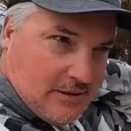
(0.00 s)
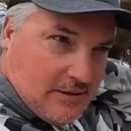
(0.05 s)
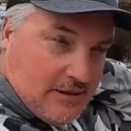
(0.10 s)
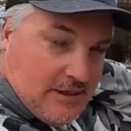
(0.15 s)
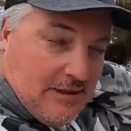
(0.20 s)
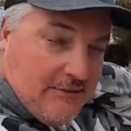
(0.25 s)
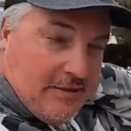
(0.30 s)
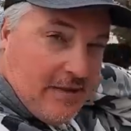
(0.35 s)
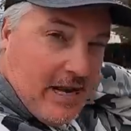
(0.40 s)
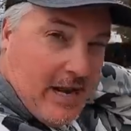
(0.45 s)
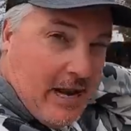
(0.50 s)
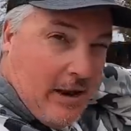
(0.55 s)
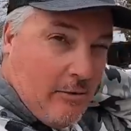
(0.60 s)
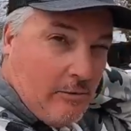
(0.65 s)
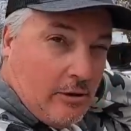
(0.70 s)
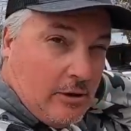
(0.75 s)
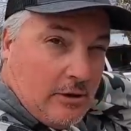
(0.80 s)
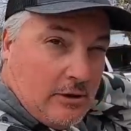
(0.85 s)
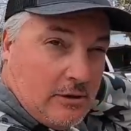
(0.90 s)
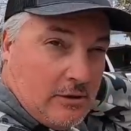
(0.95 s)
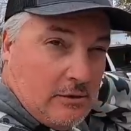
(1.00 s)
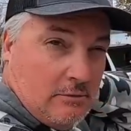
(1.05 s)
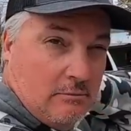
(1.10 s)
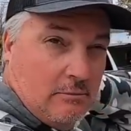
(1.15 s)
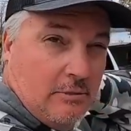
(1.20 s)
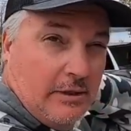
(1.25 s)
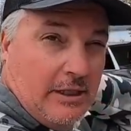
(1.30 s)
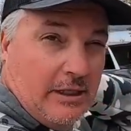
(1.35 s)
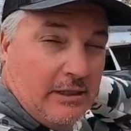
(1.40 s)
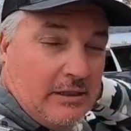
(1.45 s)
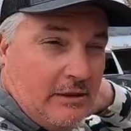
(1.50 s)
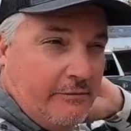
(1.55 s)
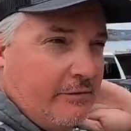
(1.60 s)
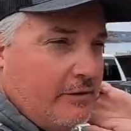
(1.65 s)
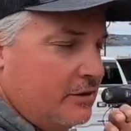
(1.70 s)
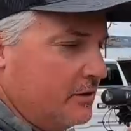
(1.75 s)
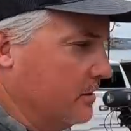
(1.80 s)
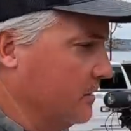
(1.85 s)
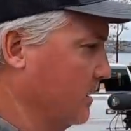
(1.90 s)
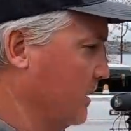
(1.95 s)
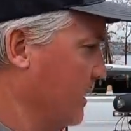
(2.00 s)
seven hours we get to fish